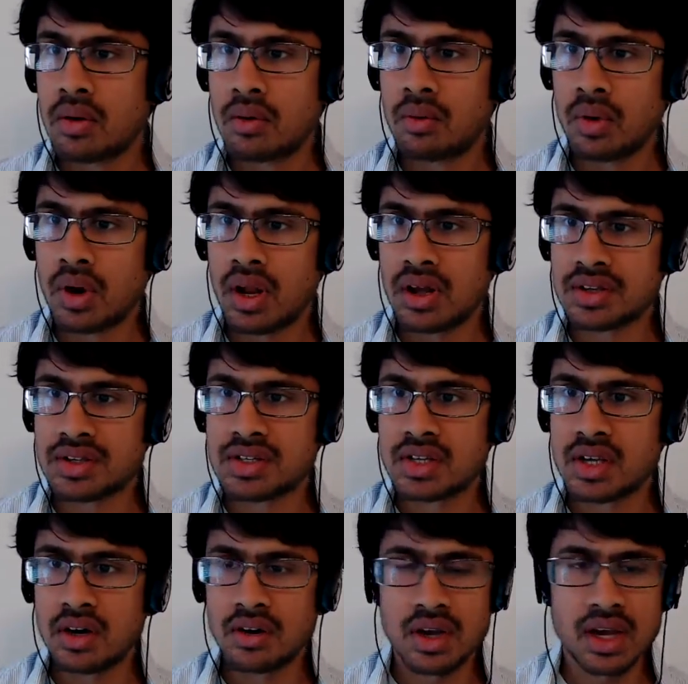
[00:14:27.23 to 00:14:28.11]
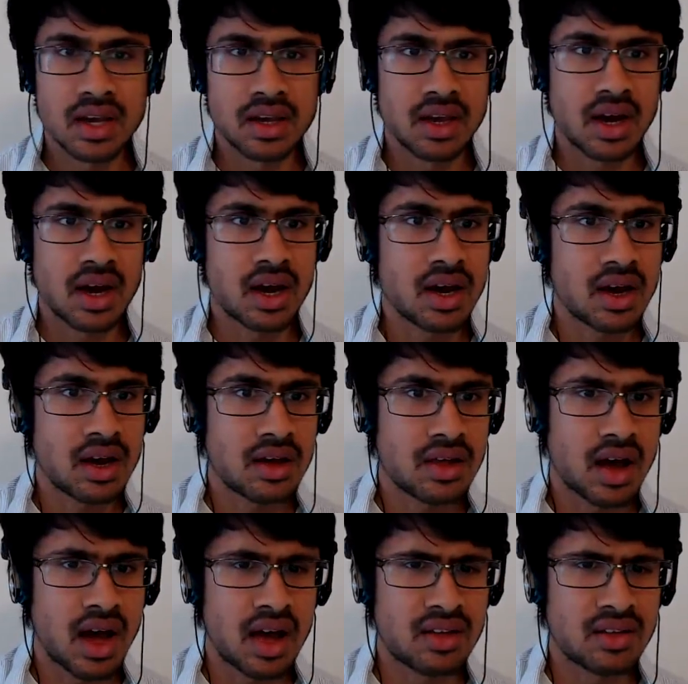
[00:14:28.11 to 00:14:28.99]
What else? Okay.
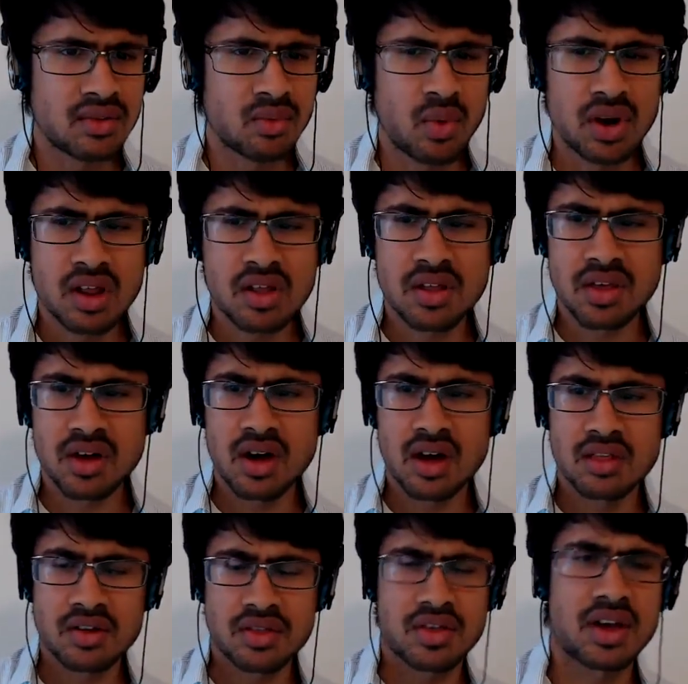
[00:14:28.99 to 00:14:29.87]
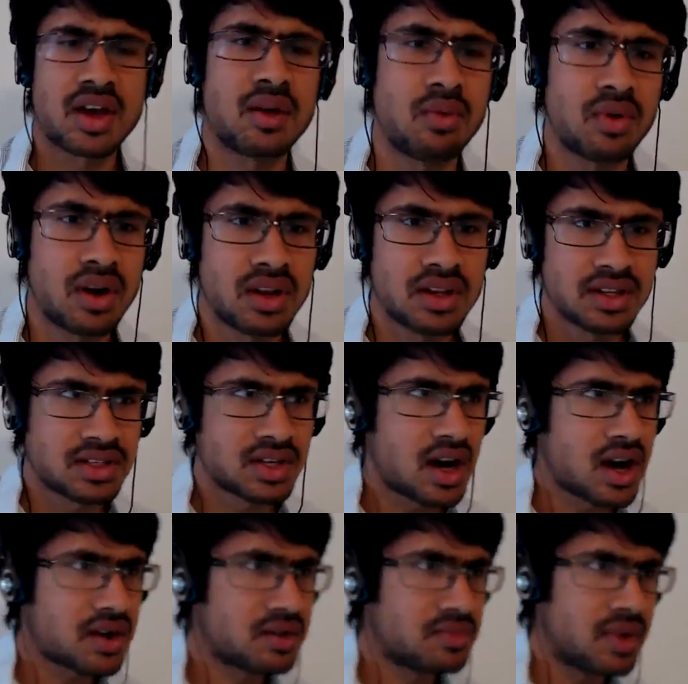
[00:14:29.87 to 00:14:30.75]
One other thing I wanted to
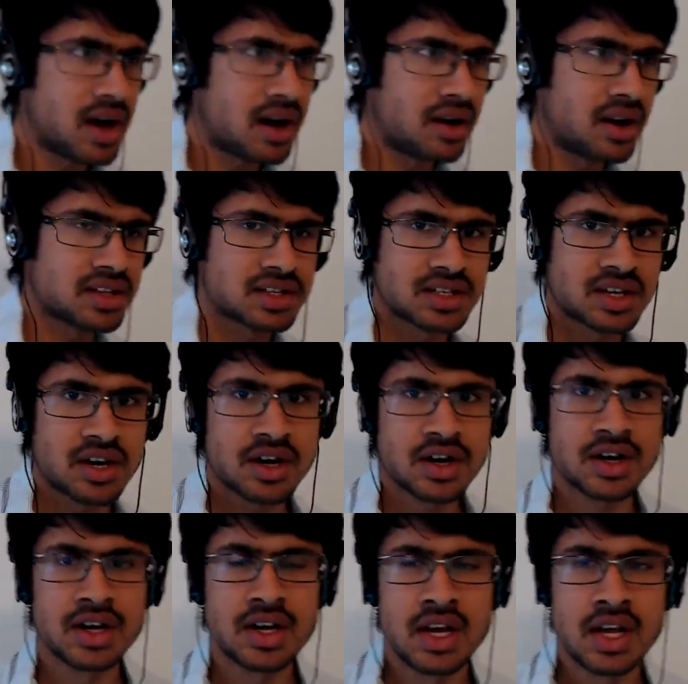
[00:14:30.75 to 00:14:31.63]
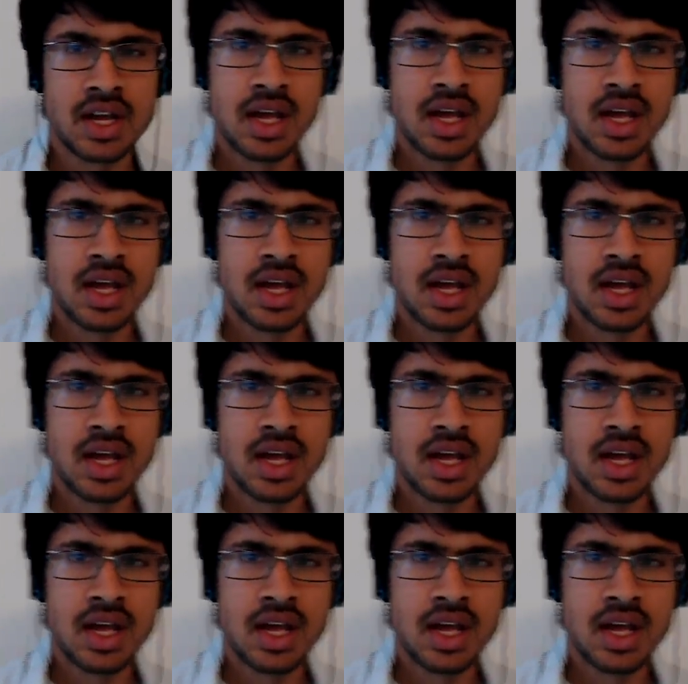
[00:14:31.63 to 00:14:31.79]
talk about, I saw